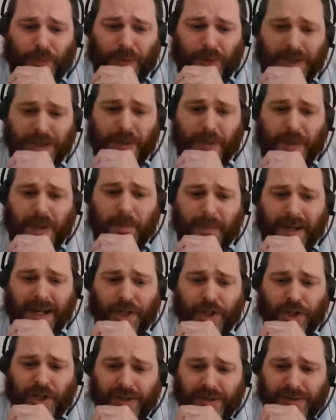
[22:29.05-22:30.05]
when doing
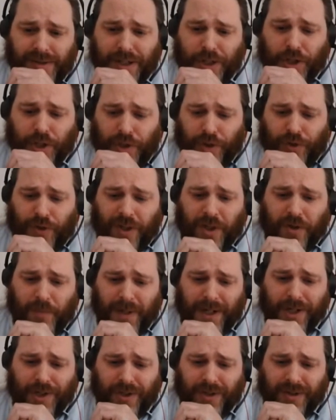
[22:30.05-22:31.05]
major digital
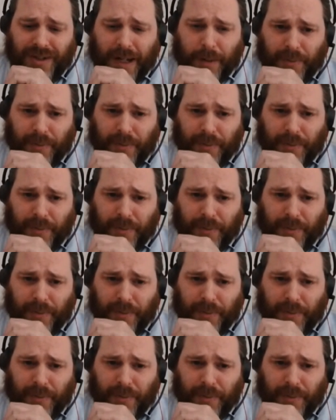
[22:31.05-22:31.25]
transformation and